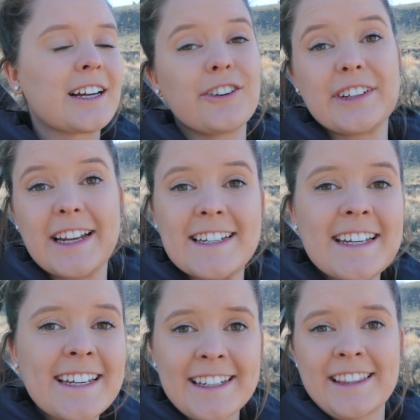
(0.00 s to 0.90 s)

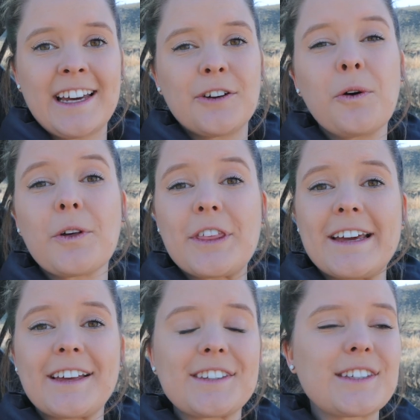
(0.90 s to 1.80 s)
COVID-19 and that whole
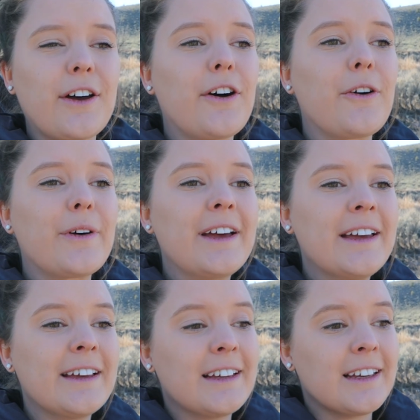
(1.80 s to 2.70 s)
thing, so
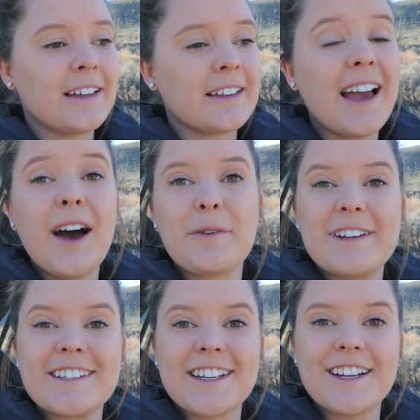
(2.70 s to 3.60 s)
yeah, we
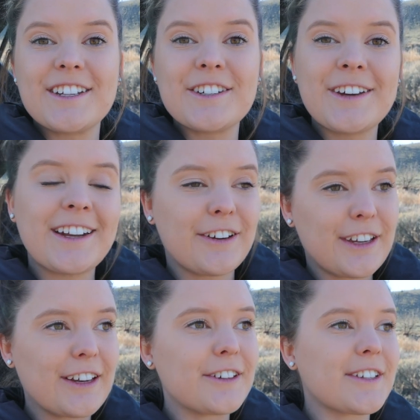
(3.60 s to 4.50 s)
decided to head out
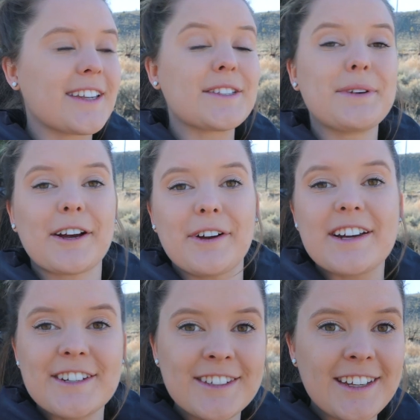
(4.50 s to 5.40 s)
here to this
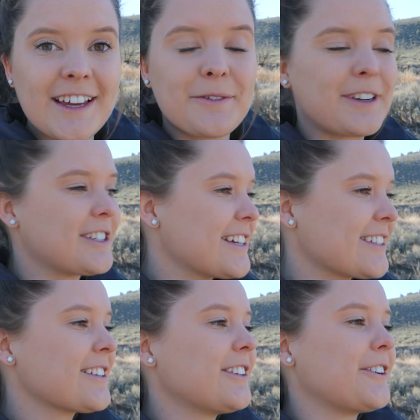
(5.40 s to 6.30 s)
recreation site, which
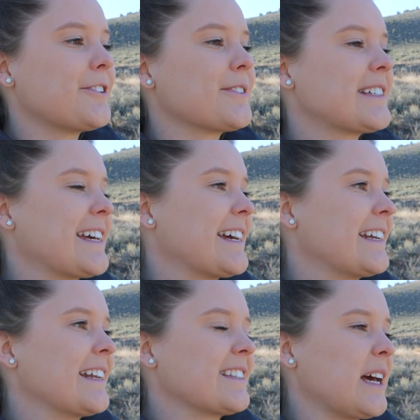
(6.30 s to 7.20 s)
isn't closed,
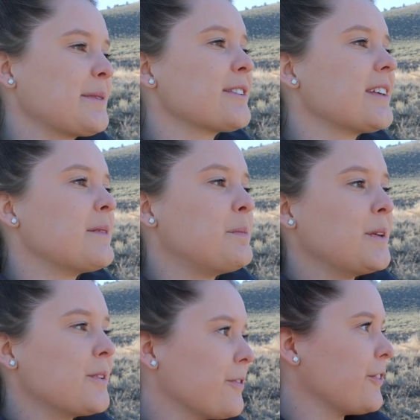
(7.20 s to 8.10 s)
and it's absolutely
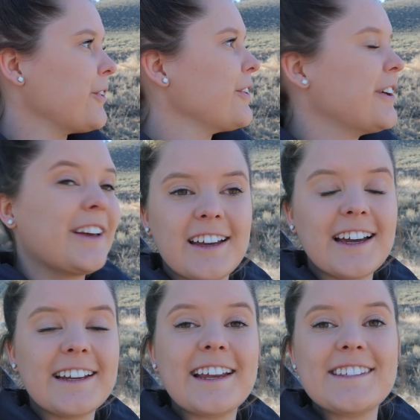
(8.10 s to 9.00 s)
beautiful.
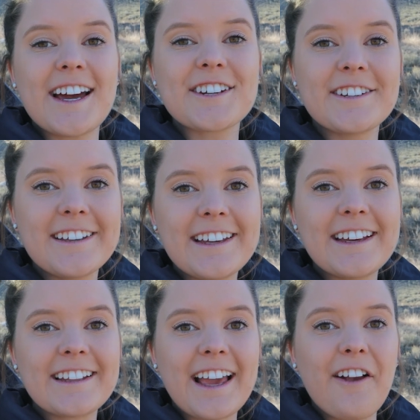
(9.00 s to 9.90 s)
And it's
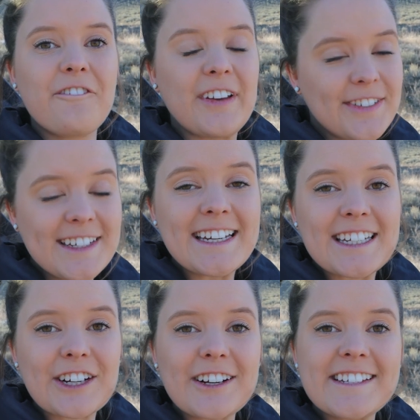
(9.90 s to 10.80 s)
actually like 15
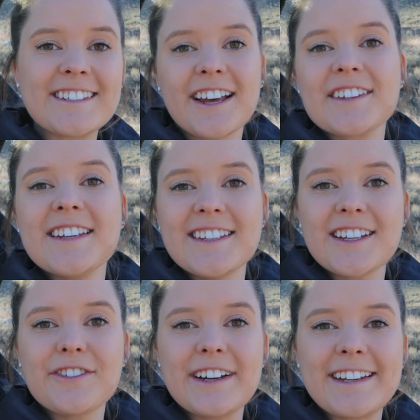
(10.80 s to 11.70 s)
degrees Celsius
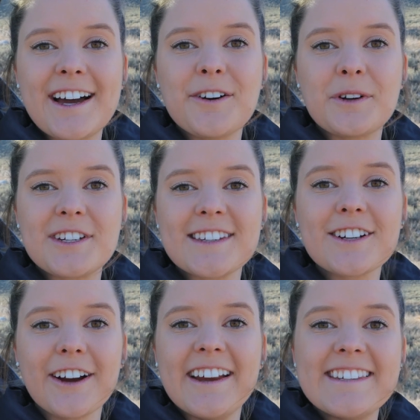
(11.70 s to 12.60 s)
out right now, which is
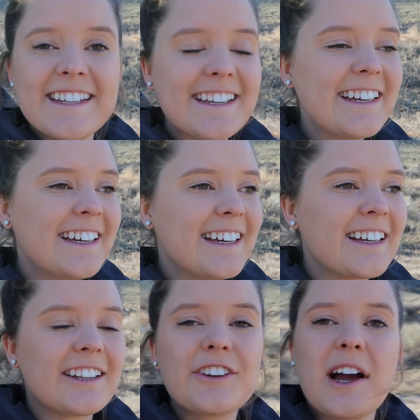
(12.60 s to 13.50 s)
crazy.
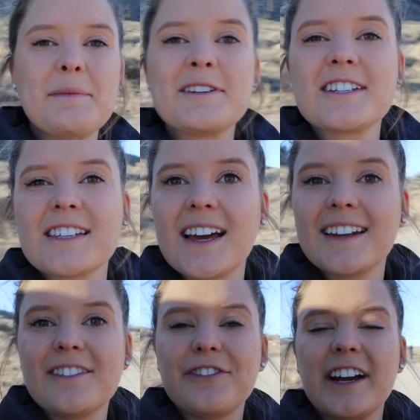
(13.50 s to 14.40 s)
Luke, how much is
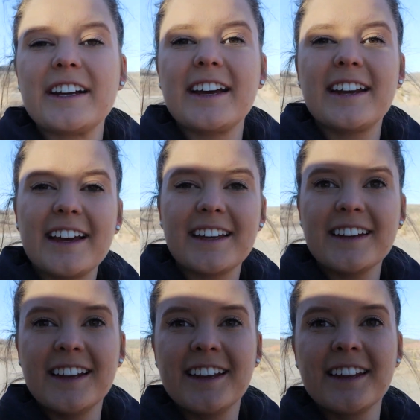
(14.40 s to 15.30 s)
that in Fahrenheit
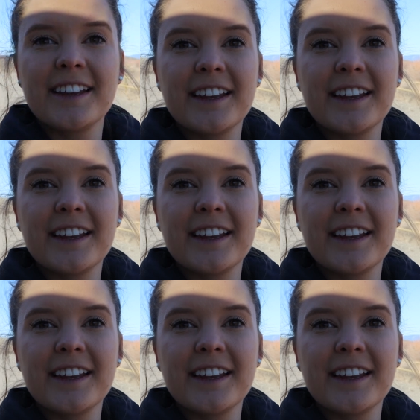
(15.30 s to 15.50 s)
again?